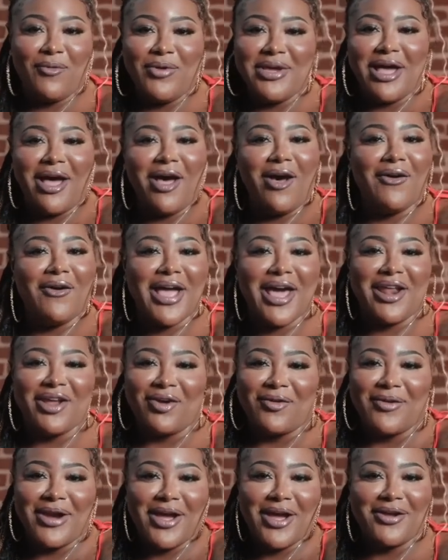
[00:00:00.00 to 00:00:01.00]
We all got a
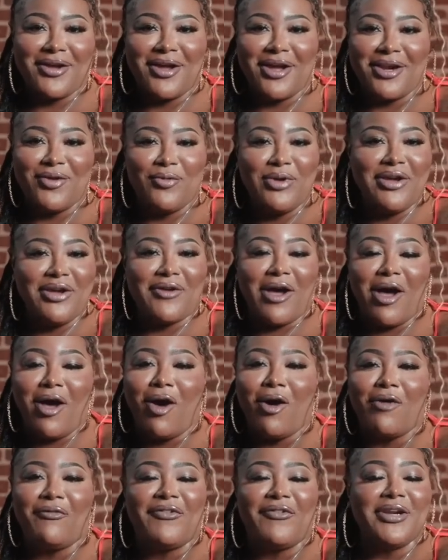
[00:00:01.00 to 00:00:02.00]
crown, honey. We
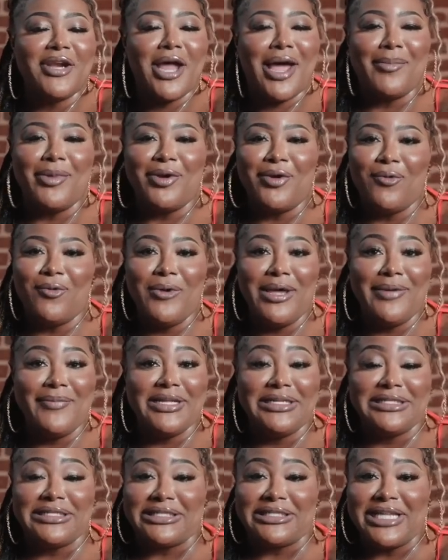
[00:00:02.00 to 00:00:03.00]
all phenomenal
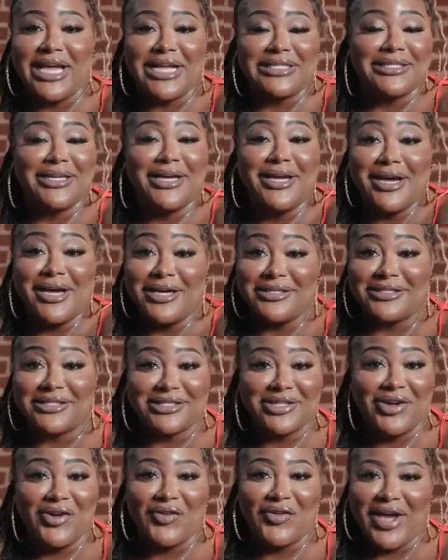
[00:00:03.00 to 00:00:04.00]
women's. That's
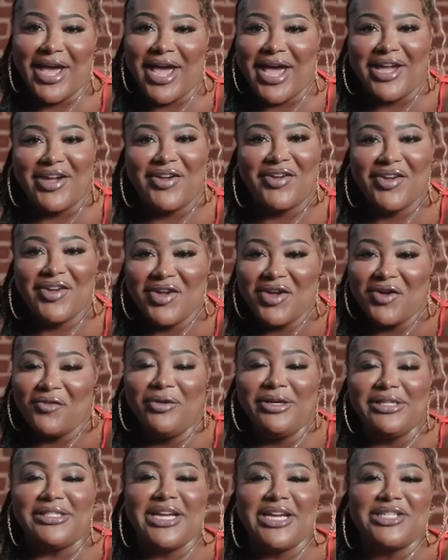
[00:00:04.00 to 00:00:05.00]
us, okay?
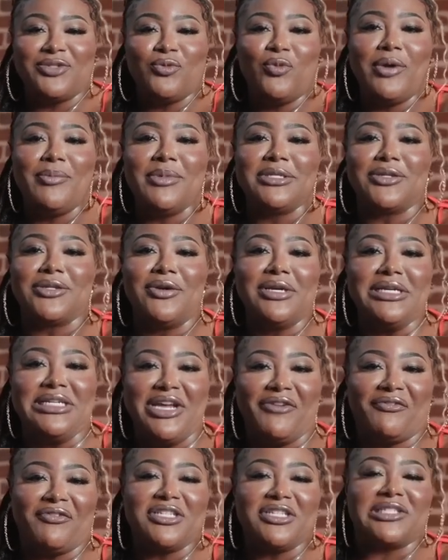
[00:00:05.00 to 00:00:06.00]
We just women's on a
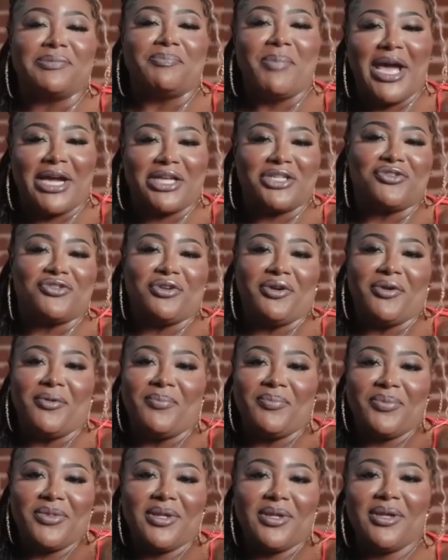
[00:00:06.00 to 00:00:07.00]
different spectrum.
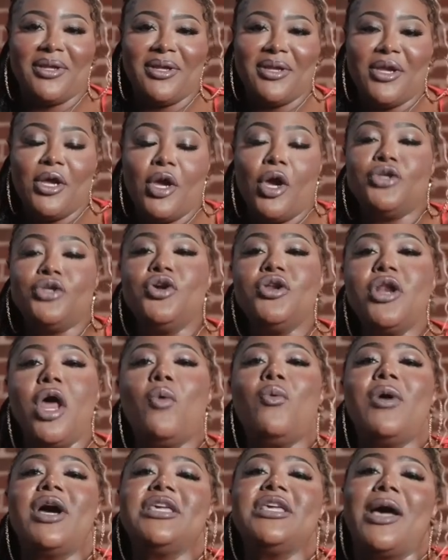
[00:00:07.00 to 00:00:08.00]
You know
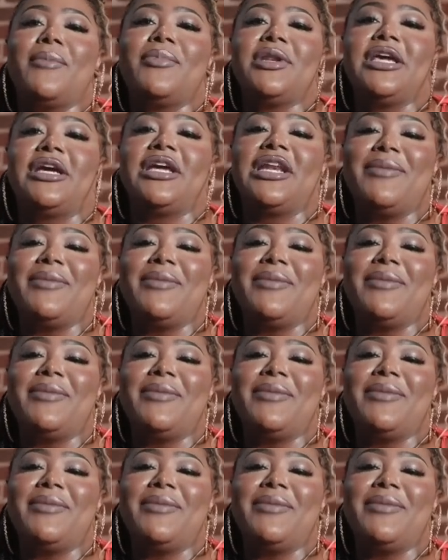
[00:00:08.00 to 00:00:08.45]
what, Yamaneika?